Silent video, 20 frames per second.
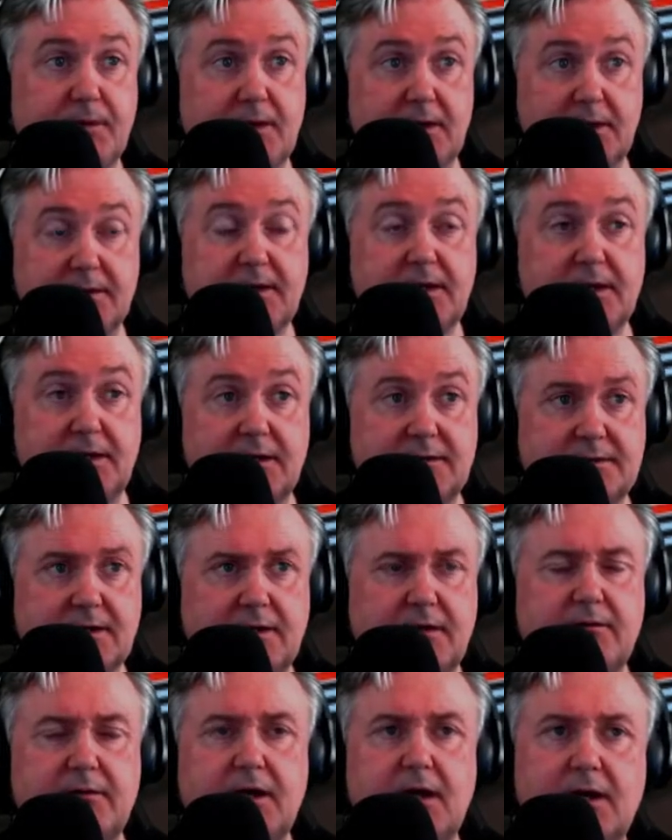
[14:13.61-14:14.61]
I did.
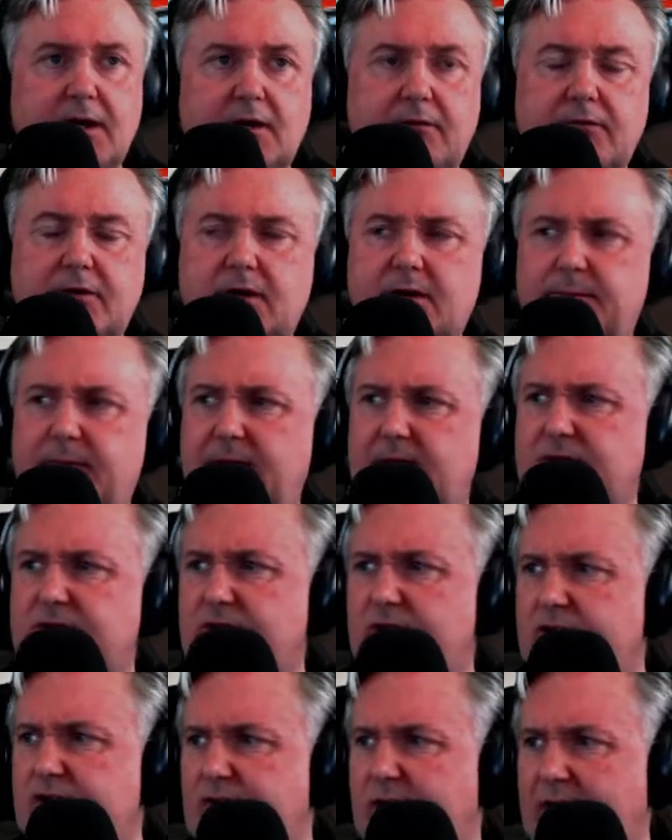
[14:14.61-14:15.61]
We got a
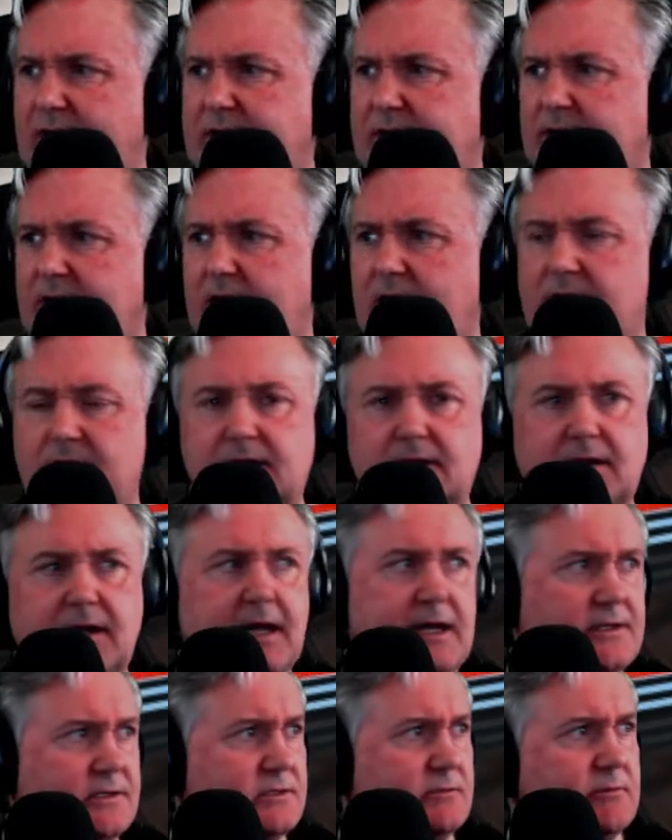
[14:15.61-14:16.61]
picture of Shrek there,
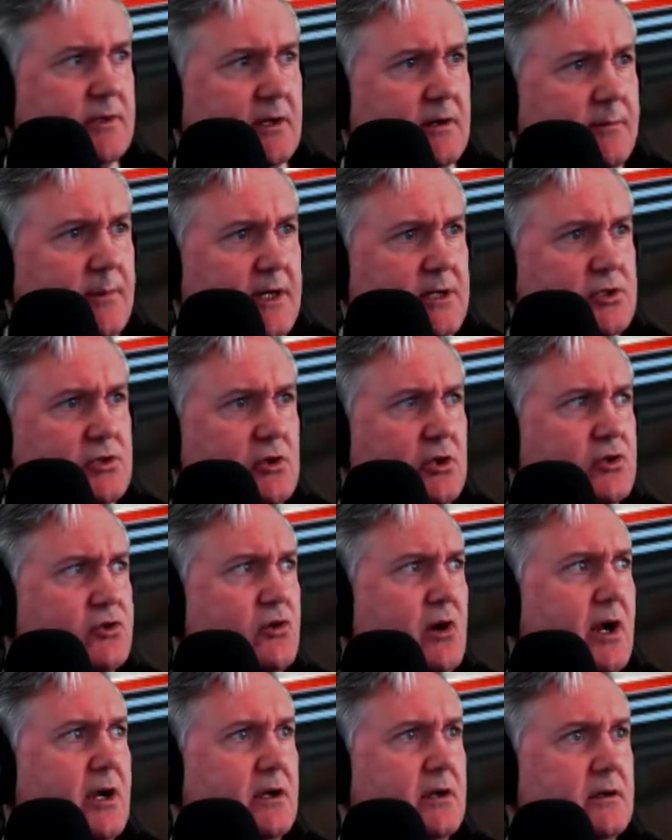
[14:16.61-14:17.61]
lads. Can we get a picture of
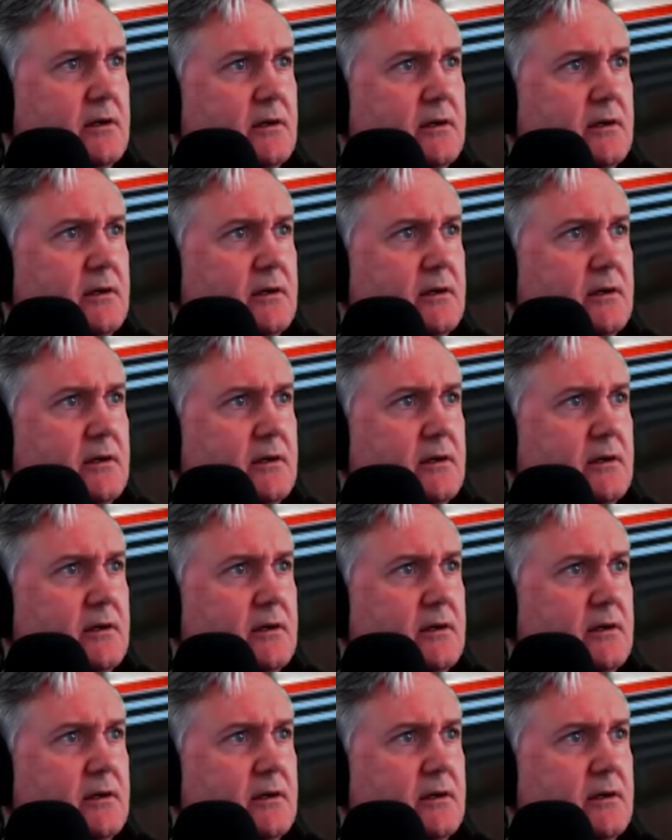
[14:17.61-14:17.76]
Shrek?